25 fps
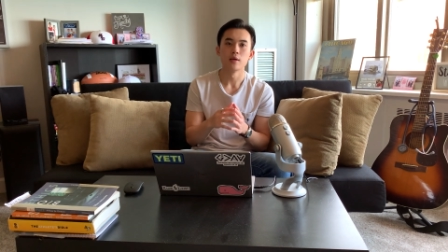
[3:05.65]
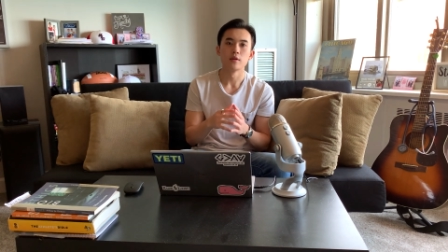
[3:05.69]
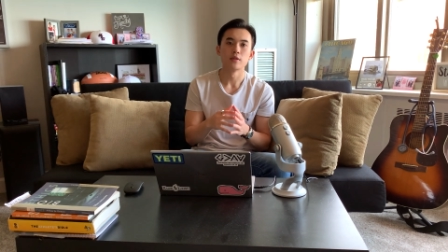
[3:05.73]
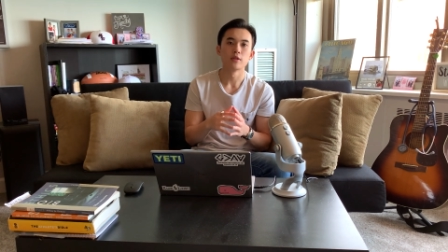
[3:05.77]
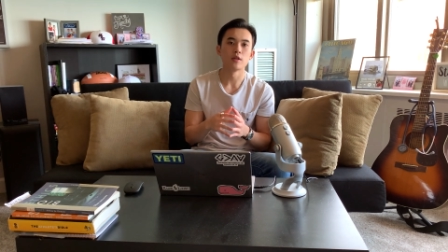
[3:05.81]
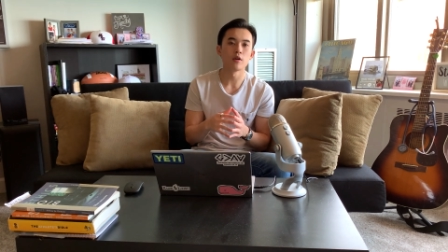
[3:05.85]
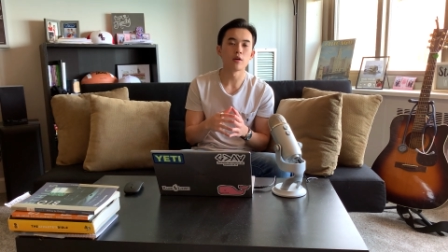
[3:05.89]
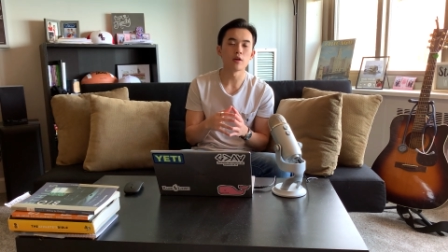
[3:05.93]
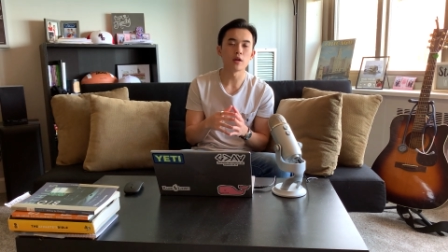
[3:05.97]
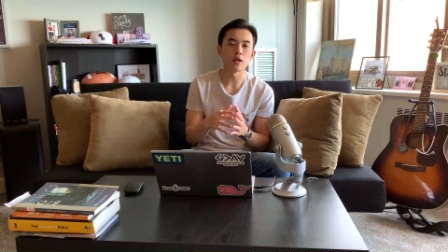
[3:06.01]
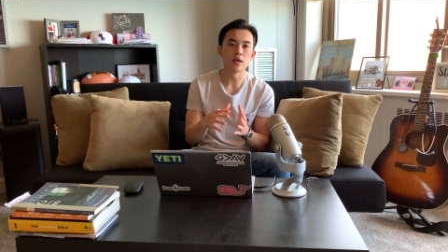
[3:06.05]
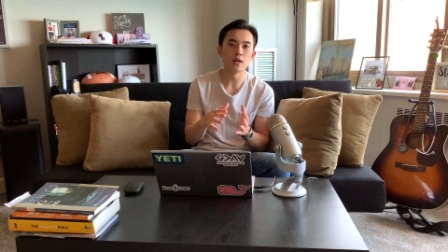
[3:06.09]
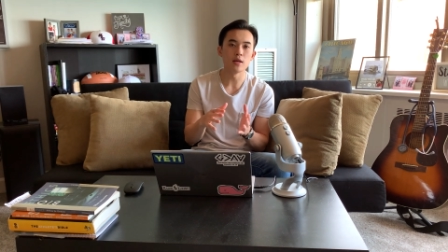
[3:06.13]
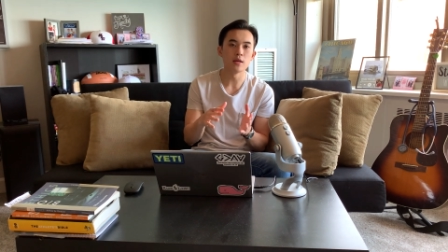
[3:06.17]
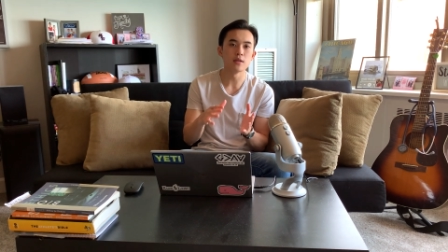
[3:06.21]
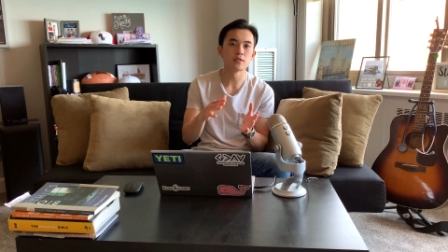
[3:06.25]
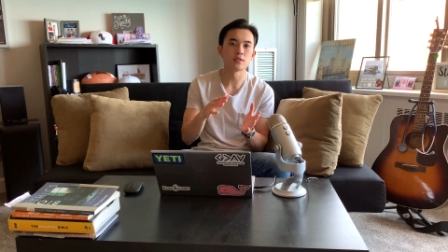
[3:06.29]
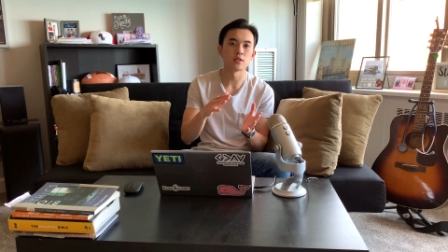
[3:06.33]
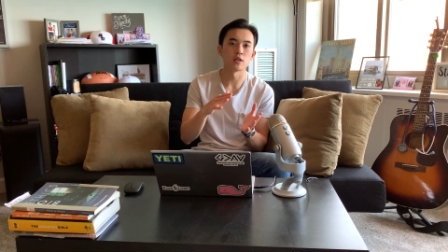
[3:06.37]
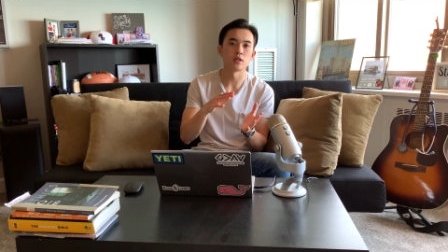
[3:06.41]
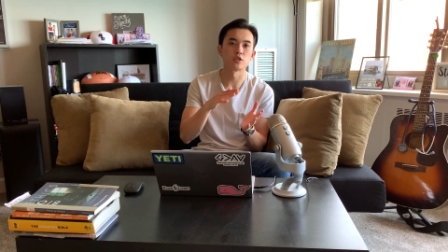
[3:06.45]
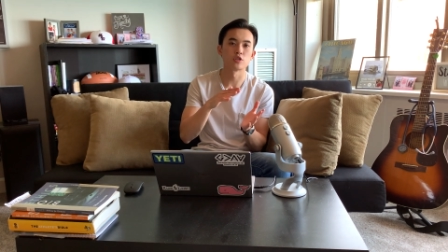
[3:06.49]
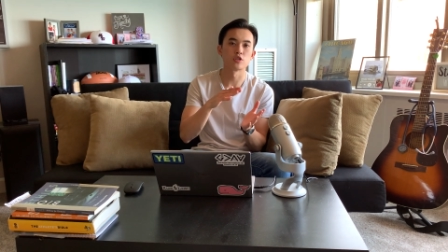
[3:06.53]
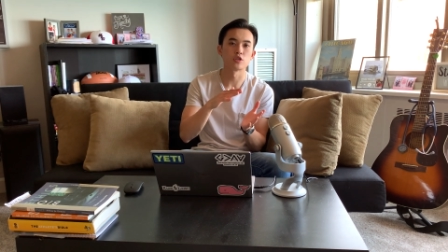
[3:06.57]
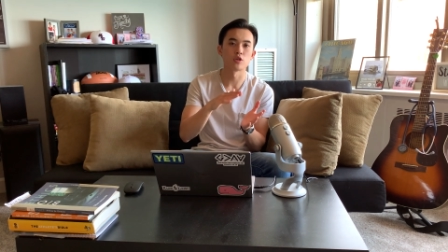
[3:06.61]
there is
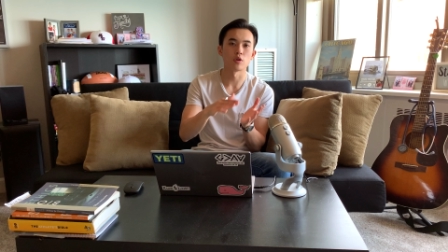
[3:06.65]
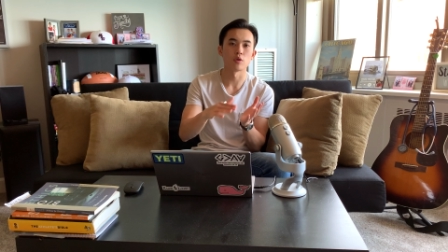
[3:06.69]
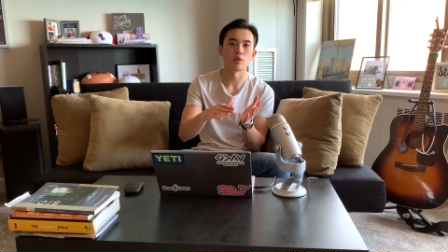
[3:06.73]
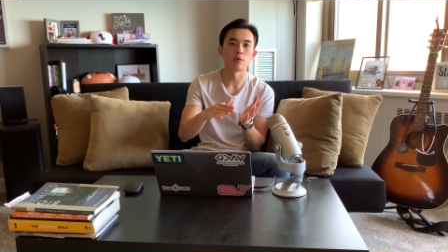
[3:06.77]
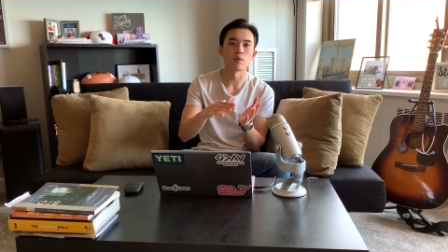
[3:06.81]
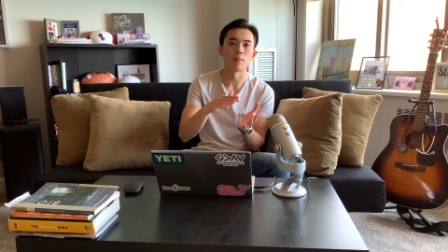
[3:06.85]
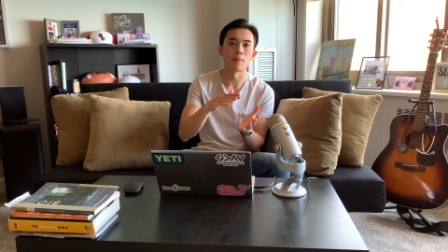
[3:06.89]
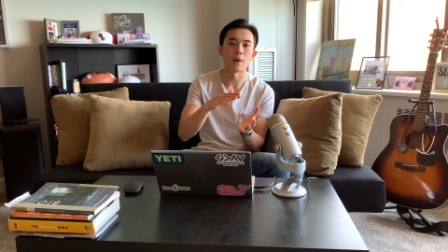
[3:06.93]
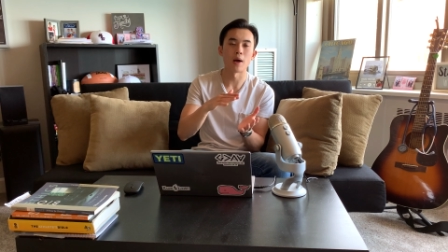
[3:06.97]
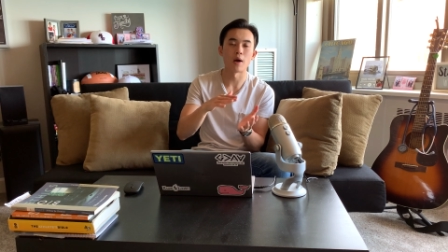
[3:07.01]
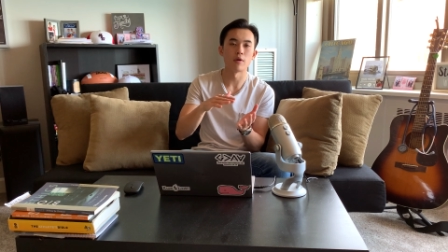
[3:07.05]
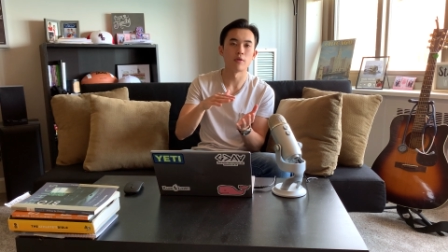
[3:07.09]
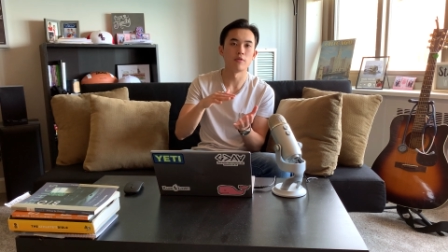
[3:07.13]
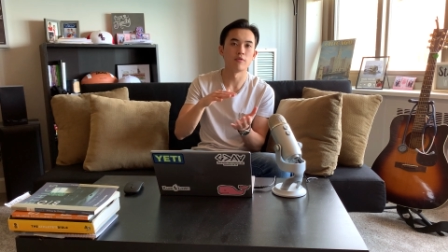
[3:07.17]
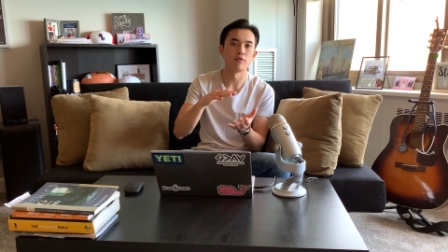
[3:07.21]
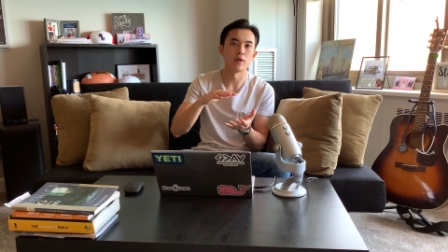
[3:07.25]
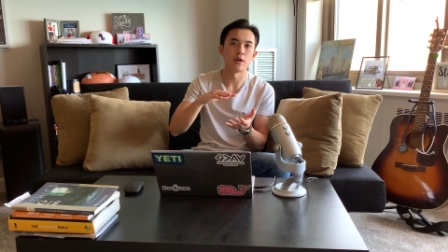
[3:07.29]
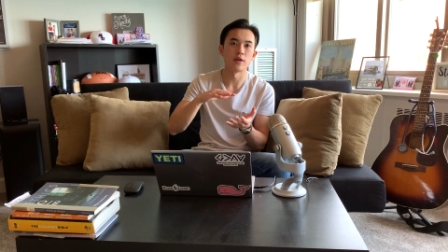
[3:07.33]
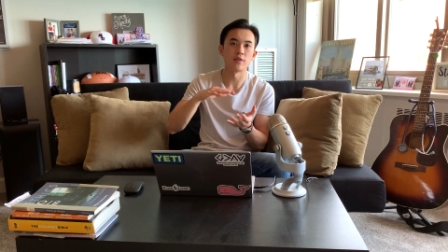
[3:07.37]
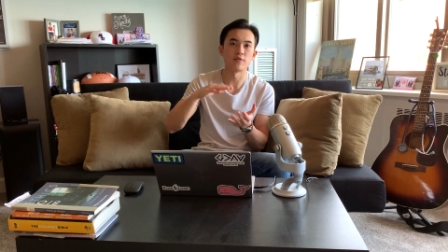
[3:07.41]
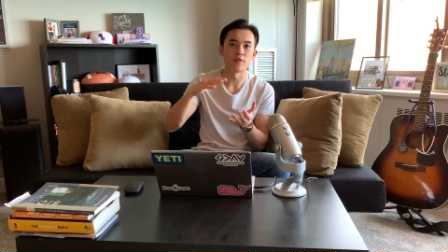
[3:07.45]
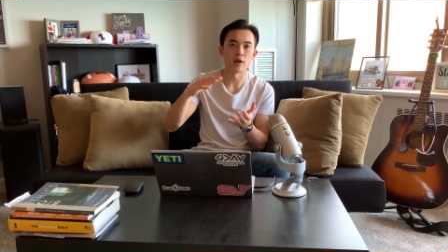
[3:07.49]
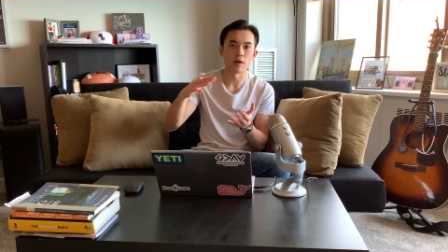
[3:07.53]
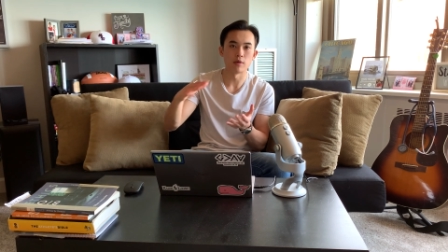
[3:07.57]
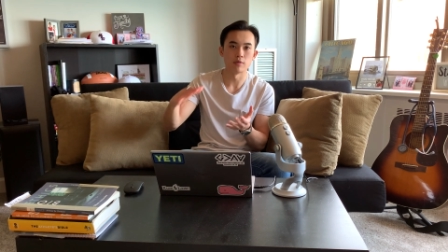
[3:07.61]
a certain amount of
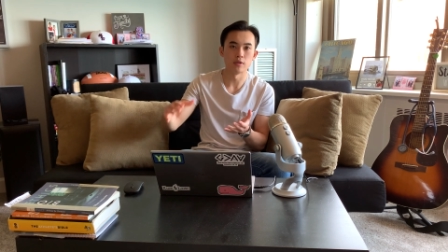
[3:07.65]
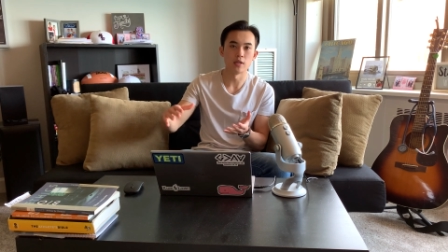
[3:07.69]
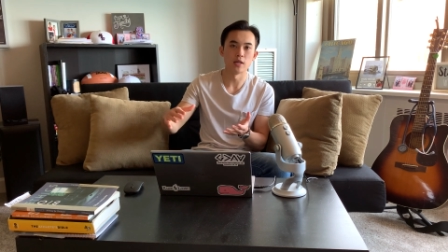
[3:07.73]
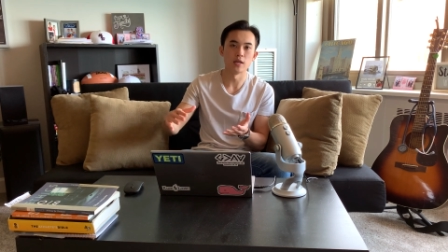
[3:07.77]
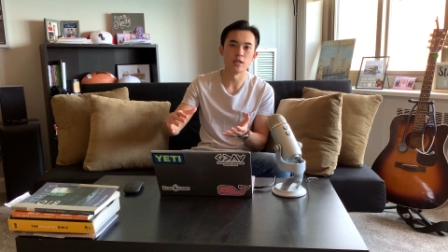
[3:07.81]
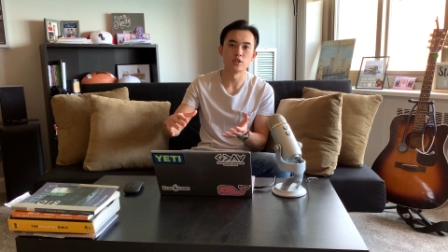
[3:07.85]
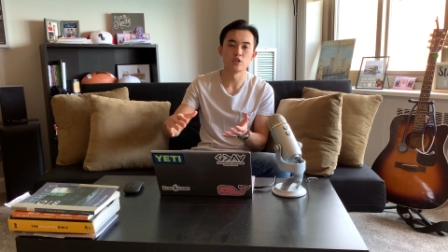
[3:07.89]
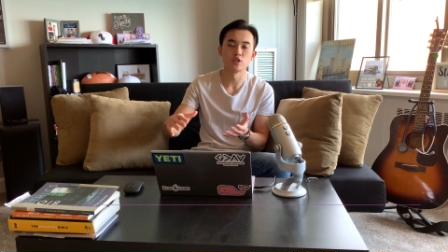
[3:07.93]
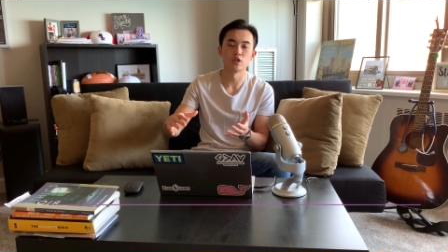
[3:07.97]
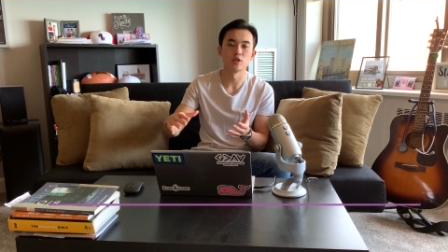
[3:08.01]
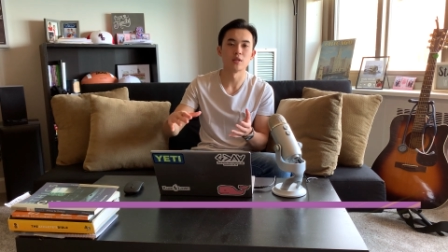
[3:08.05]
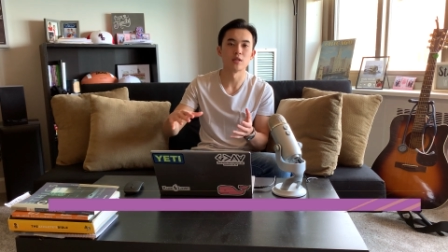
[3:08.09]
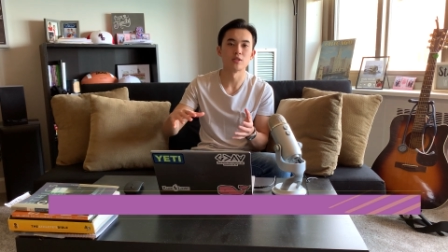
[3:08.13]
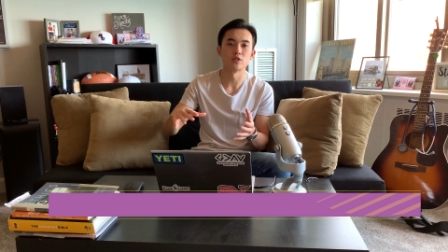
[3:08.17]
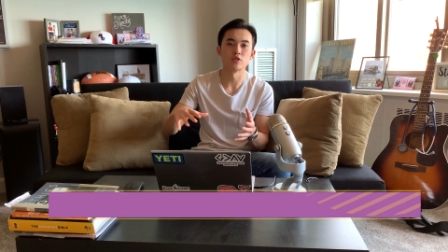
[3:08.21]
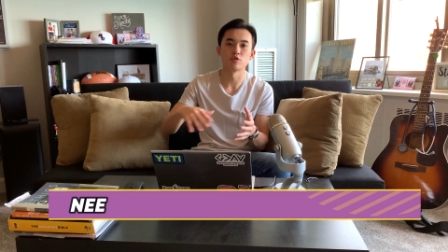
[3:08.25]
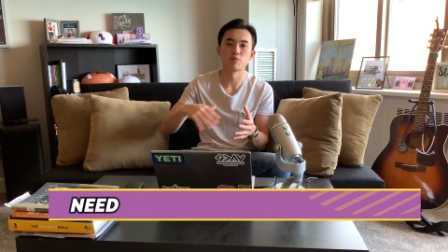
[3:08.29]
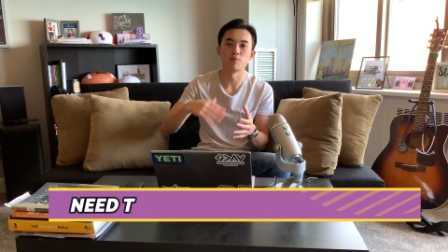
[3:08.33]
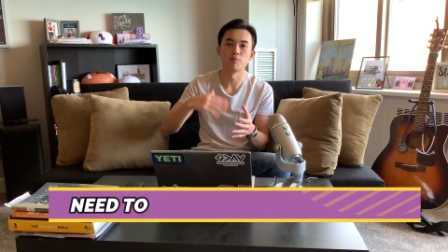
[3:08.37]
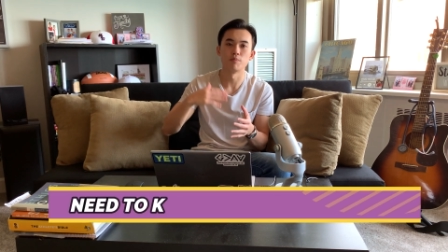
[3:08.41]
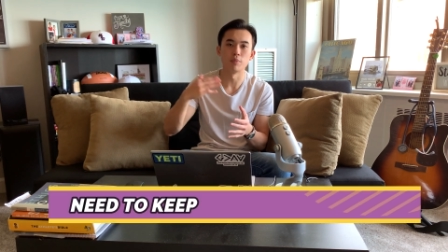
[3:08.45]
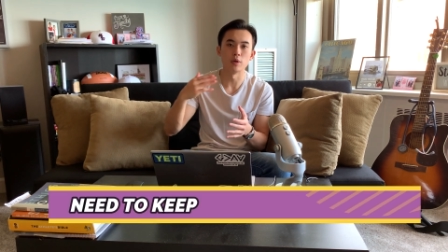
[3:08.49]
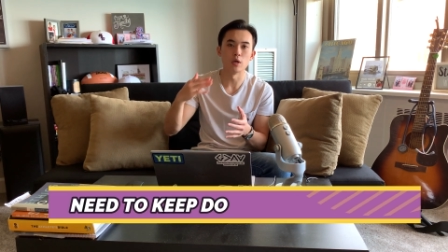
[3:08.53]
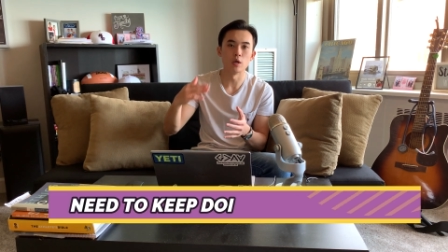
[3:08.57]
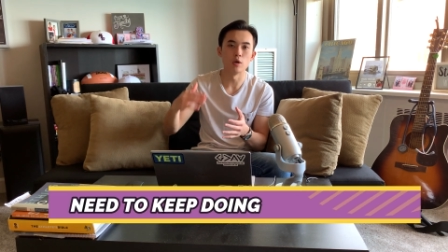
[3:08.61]
like foundation that
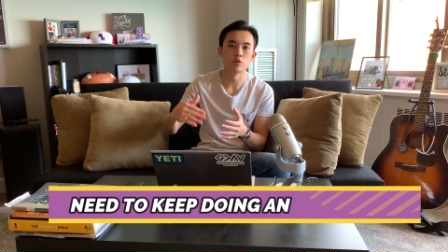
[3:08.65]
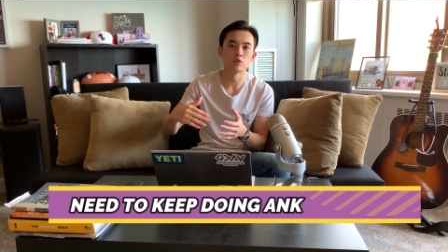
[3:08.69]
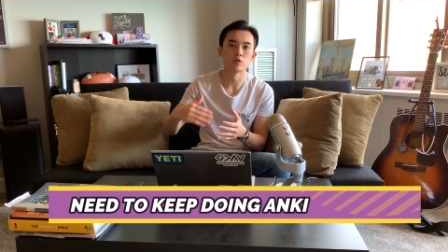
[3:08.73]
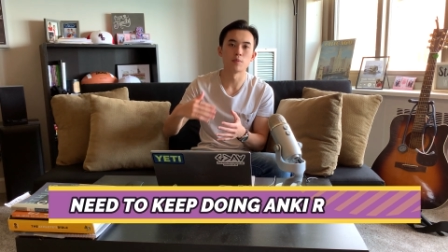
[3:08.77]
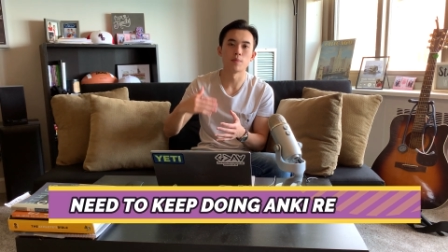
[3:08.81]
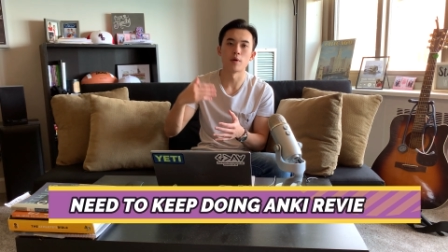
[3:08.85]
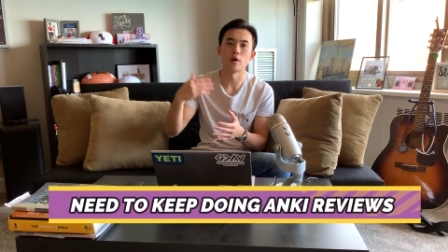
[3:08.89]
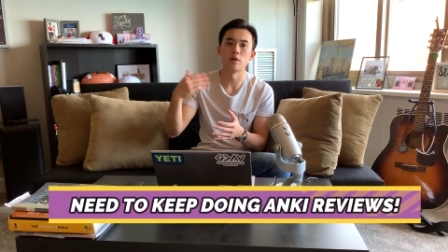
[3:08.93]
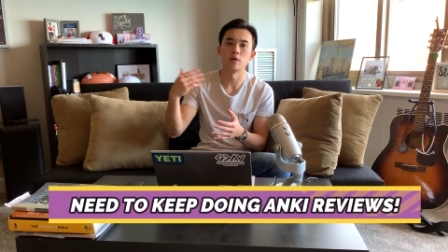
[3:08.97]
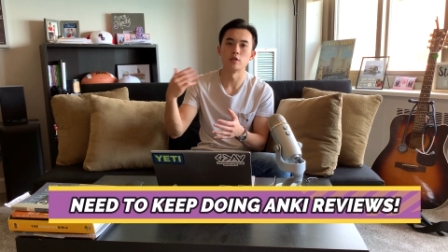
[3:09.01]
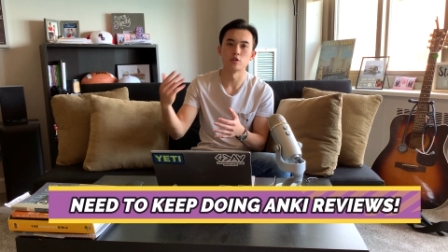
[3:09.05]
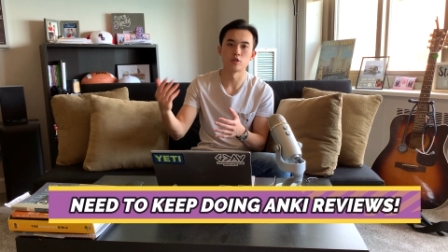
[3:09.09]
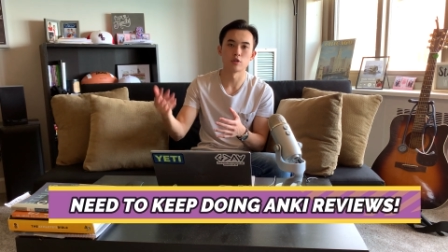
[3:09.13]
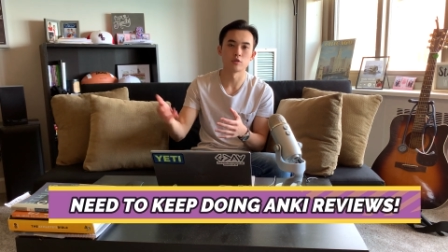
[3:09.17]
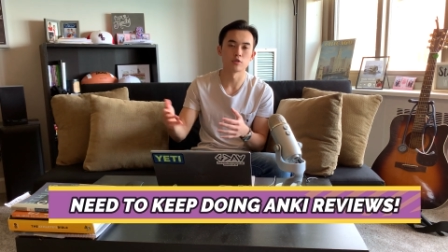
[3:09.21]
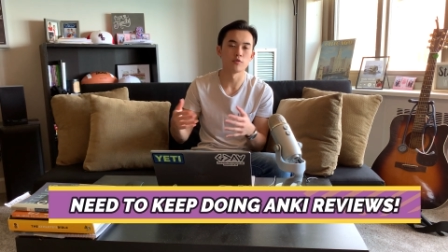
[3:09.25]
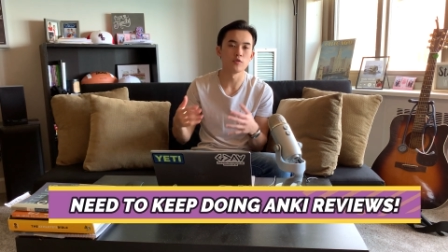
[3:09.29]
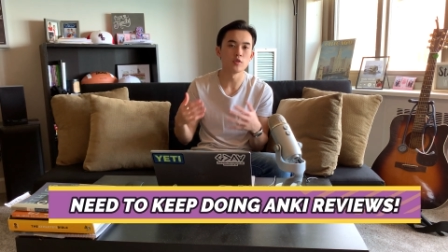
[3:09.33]
just builds upon each other.